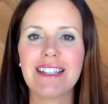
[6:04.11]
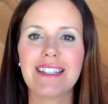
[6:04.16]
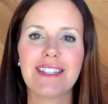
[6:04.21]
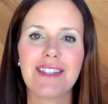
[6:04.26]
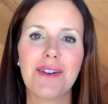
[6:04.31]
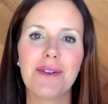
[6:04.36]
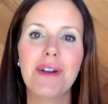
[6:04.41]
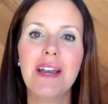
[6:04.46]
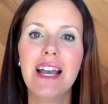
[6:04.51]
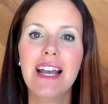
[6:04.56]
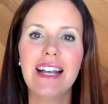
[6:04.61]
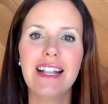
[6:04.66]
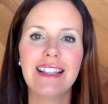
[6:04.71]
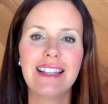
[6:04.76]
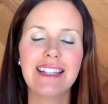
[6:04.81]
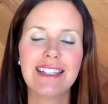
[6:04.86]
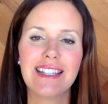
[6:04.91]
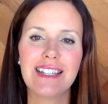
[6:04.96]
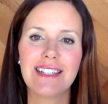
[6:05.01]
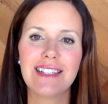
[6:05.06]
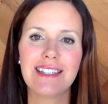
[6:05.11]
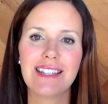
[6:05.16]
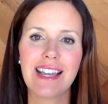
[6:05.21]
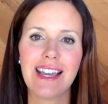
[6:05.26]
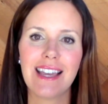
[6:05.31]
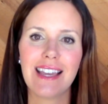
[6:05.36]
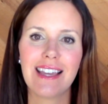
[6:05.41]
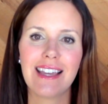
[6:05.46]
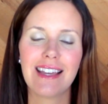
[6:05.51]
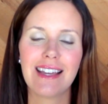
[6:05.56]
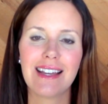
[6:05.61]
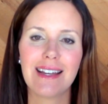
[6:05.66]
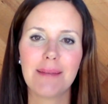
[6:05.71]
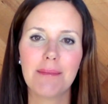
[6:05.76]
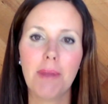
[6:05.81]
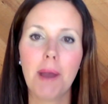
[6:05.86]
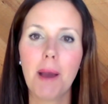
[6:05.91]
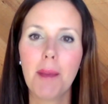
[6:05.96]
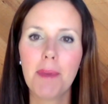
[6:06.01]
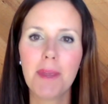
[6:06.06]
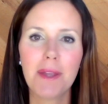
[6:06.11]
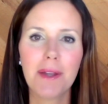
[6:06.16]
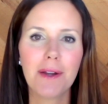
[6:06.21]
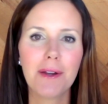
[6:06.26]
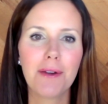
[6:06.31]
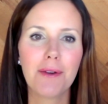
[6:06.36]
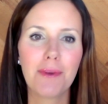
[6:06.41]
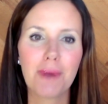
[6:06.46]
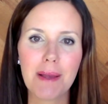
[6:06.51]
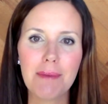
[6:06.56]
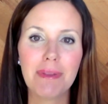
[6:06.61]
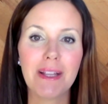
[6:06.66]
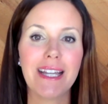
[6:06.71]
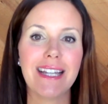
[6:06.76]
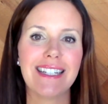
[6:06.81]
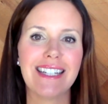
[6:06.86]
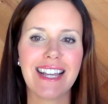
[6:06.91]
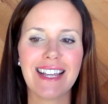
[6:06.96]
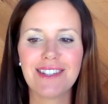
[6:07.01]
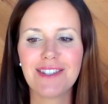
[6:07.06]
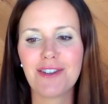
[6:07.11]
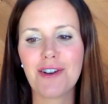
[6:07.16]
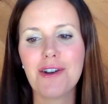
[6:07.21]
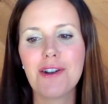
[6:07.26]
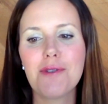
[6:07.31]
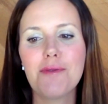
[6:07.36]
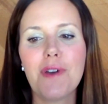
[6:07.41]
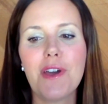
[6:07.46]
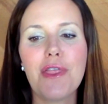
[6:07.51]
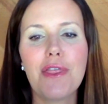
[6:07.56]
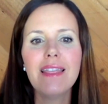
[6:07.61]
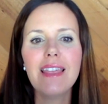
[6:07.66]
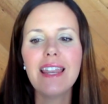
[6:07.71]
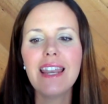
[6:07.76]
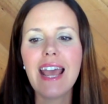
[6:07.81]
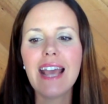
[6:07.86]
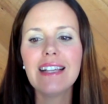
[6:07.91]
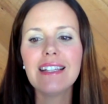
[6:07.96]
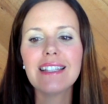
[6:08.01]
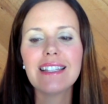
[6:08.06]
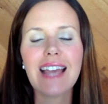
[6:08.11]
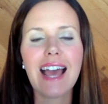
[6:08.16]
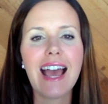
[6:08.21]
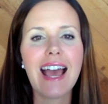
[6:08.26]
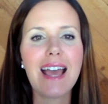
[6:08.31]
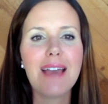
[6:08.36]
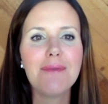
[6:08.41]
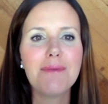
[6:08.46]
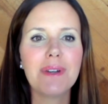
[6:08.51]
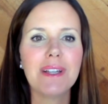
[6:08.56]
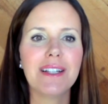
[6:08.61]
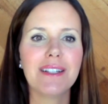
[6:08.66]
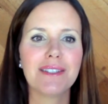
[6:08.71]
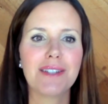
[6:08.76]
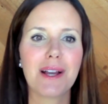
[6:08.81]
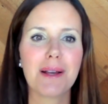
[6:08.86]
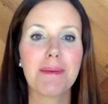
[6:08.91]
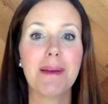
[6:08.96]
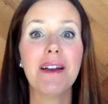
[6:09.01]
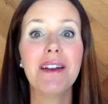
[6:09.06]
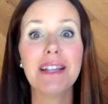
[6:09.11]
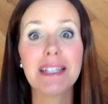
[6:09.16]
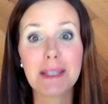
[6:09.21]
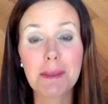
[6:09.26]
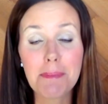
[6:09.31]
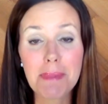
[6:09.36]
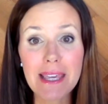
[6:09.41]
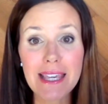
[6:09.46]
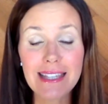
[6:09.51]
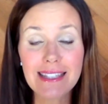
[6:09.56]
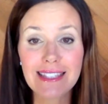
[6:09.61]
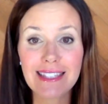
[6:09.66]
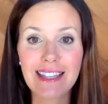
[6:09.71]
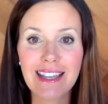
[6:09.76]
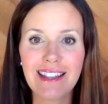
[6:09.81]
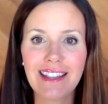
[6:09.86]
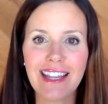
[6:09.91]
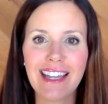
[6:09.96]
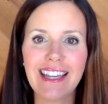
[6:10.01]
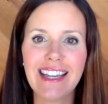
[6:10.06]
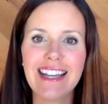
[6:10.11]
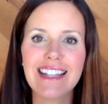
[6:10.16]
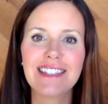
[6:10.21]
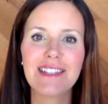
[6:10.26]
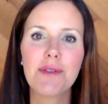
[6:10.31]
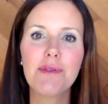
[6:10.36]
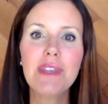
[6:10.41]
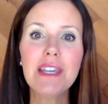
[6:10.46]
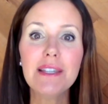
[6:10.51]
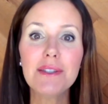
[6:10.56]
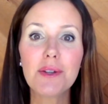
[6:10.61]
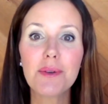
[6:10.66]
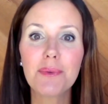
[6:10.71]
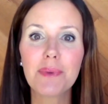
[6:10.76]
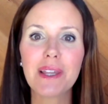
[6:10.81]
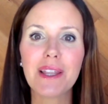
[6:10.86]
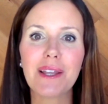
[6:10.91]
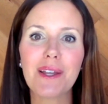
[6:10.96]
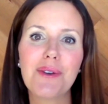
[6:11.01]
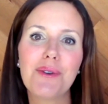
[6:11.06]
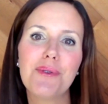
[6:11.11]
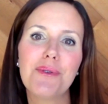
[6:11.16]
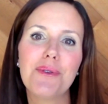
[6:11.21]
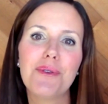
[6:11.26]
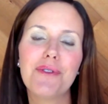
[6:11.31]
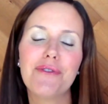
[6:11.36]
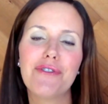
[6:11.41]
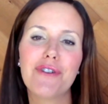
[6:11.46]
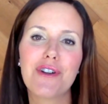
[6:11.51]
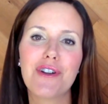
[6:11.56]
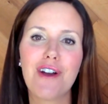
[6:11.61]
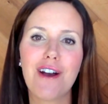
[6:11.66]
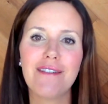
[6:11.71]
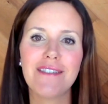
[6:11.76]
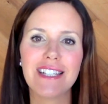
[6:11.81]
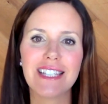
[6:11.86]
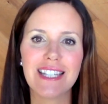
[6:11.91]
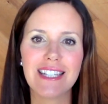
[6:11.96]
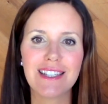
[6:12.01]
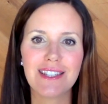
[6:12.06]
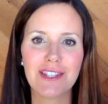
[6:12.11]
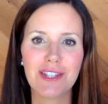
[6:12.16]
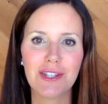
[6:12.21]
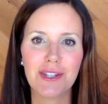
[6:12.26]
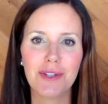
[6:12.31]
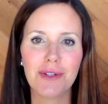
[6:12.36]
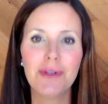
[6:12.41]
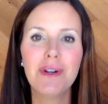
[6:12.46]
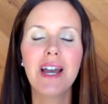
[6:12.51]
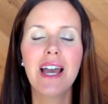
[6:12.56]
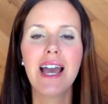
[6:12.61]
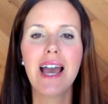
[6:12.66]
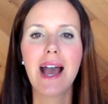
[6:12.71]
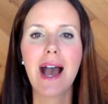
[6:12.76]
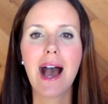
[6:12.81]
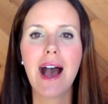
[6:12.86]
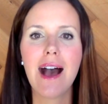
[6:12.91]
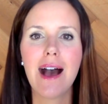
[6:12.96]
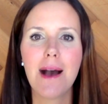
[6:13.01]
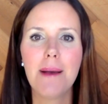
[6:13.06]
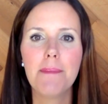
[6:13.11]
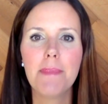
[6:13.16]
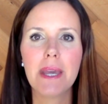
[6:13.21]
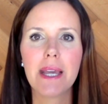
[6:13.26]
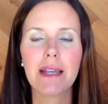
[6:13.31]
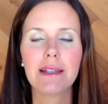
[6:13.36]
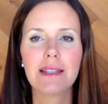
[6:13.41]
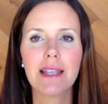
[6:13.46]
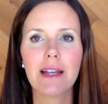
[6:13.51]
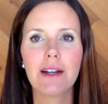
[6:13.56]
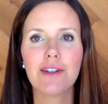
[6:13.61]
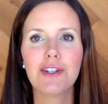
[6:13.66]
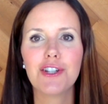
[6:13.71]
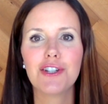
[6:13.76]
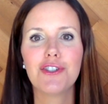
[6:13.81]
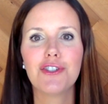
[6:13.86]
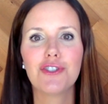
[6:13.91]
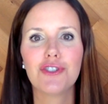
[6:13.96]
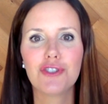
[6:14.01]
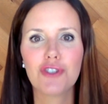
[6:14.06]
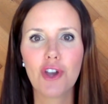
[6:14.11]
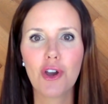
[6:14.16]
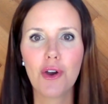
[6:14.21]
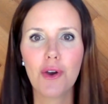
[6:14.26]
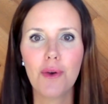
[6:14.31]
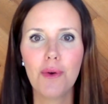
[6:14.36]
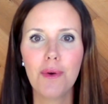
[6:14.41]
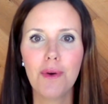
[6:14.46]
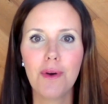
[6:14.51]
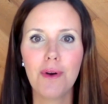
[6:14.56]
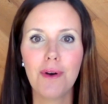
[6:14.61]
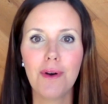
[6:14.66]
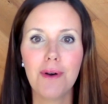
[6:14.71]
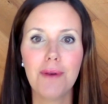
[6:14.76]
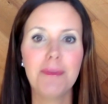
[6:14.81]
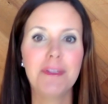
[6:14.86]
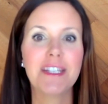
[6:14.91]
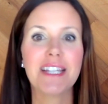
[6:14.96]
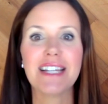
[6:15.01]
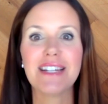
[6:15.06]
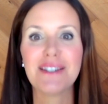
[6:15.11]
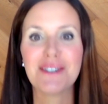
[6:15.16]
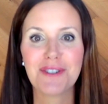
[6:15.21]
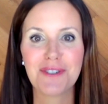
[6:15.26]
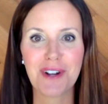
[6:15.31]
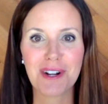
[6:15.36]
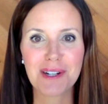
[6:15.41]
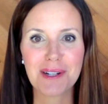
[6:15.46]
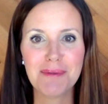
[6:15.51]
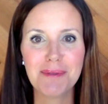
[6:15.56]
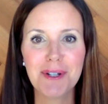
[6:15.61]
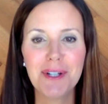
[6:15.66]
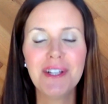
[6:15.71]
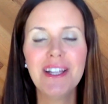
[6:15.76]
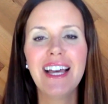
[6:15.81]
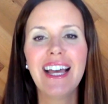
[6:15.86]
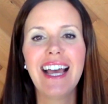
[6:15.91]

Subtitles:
So this is a popular, great plant to get started with. The next I will talk about is a peace lily. And so these are really cool for novices too. Because they are just so almost indestructible.